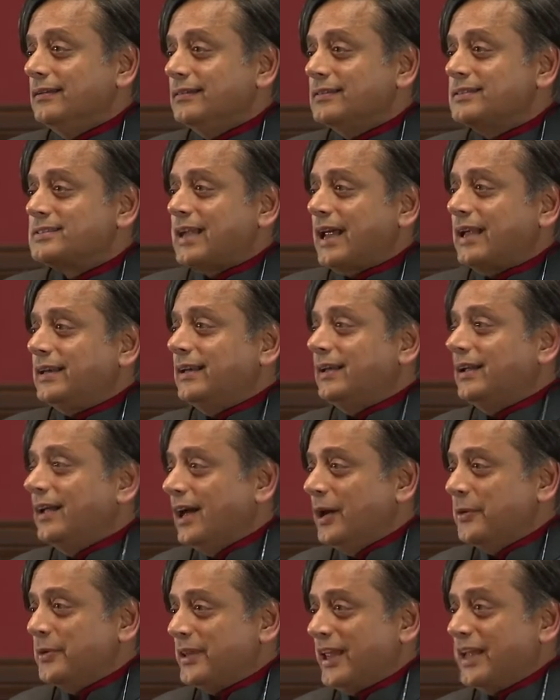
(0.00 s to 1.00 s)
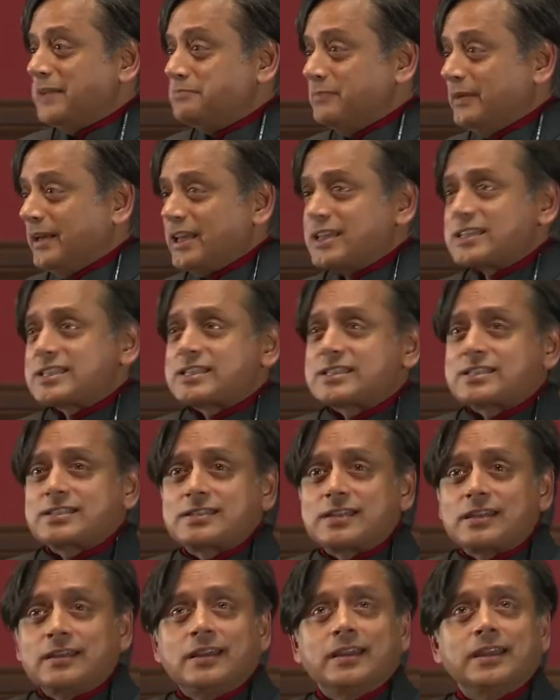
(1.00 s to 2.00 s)
standing here with 8
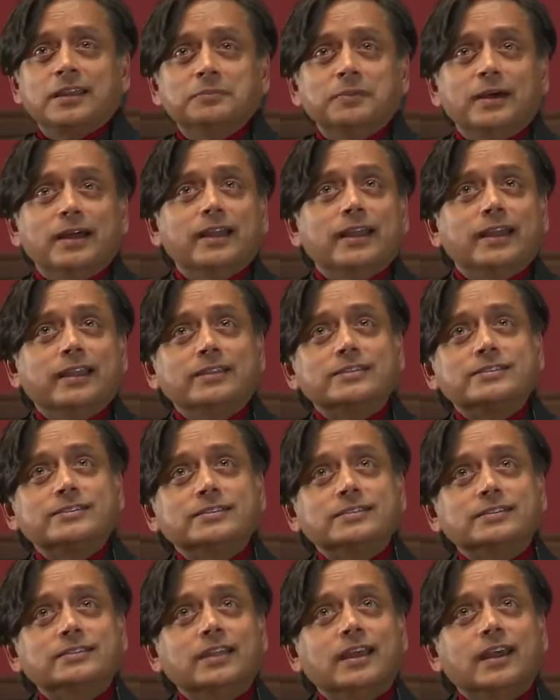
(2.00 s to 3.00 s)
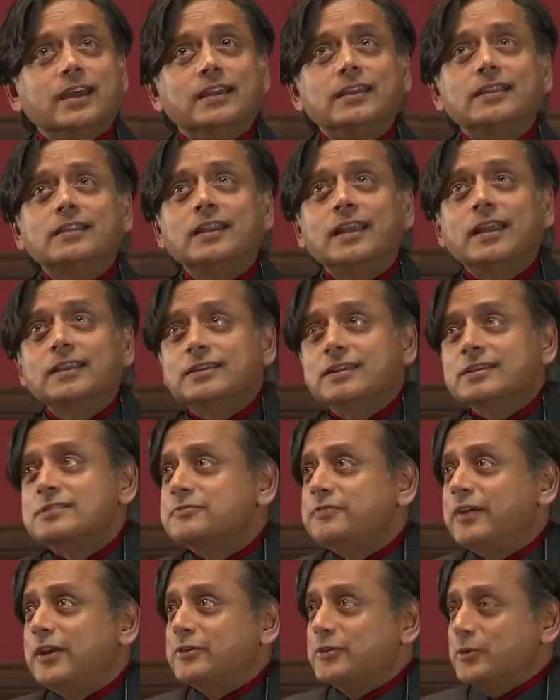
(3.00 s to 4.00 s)
minutes in my hands and at this
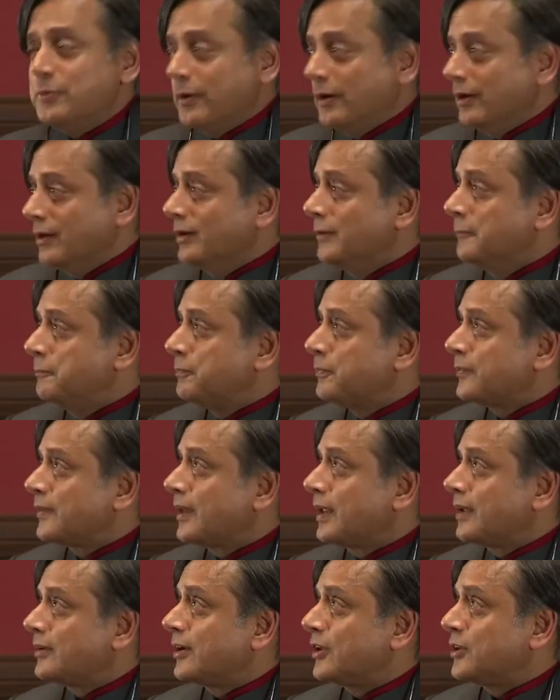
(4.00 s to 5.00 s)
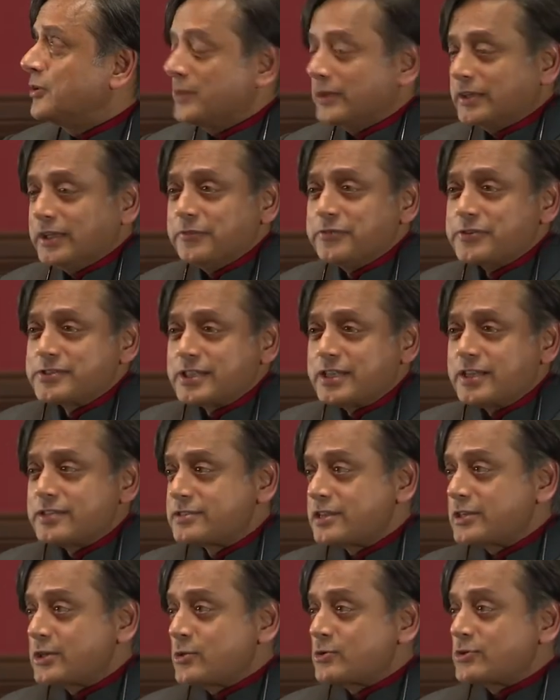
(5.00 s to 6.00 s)
venerable and rather magnificent
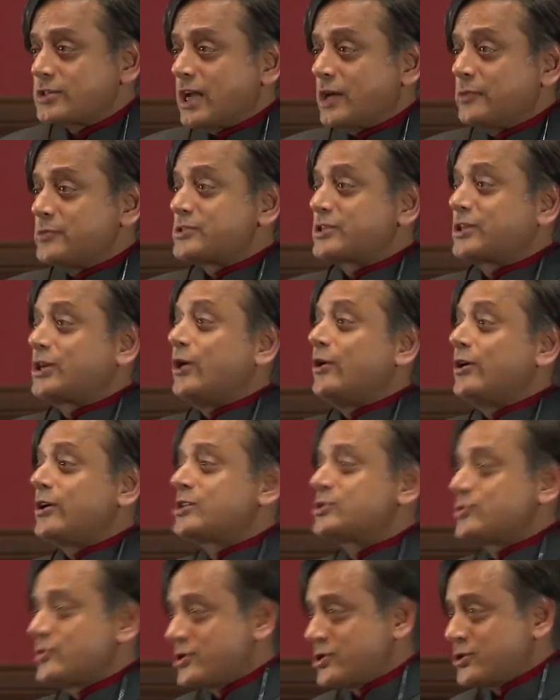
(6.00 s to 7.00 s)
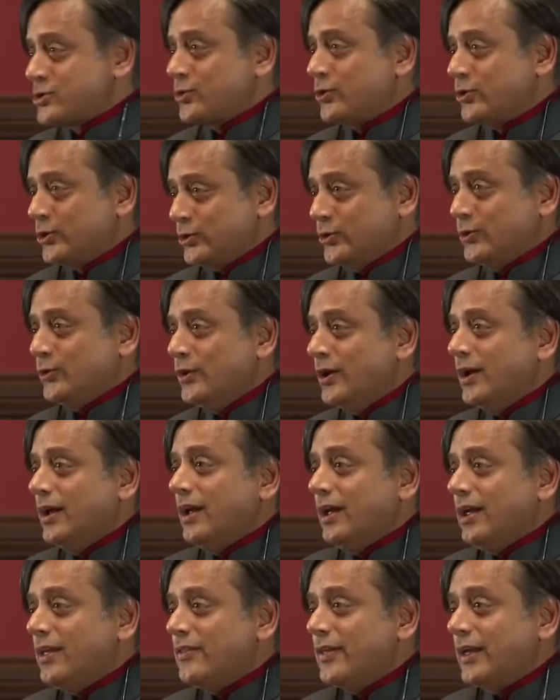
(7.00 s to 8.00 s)
institution, I was going to assure you
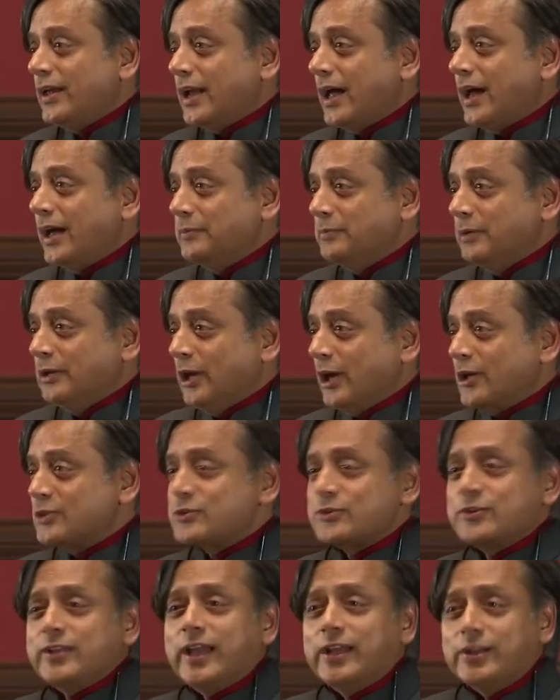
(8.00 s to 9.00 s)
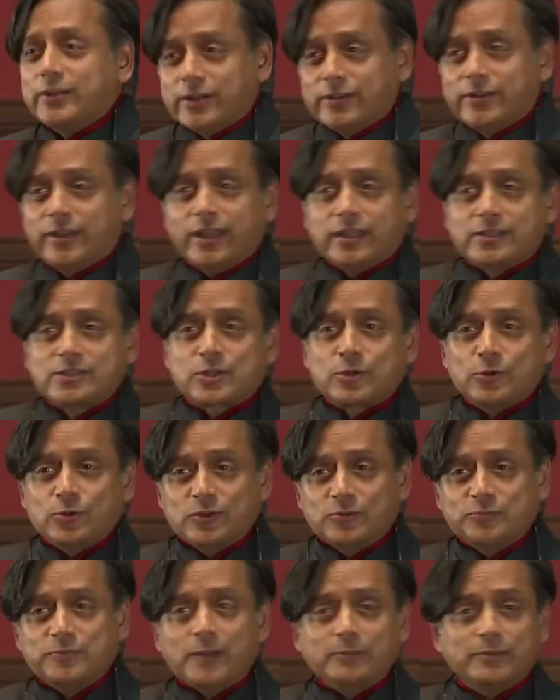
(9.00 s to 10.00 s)
that I belong to the Henry VIII
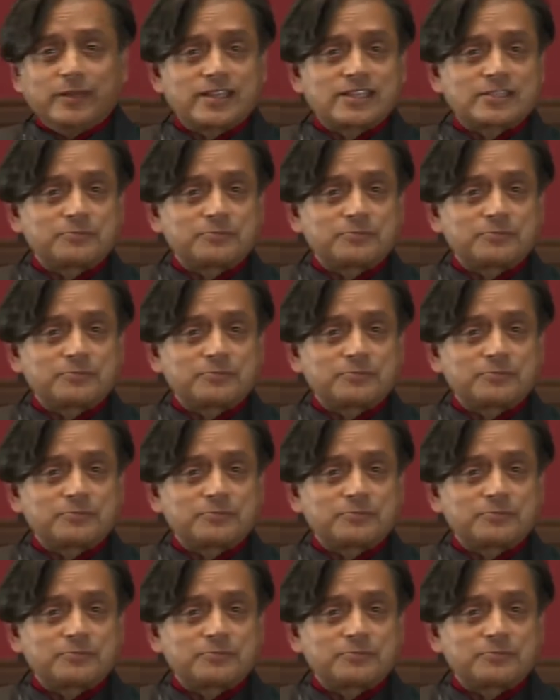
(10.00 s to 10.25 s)
School of Public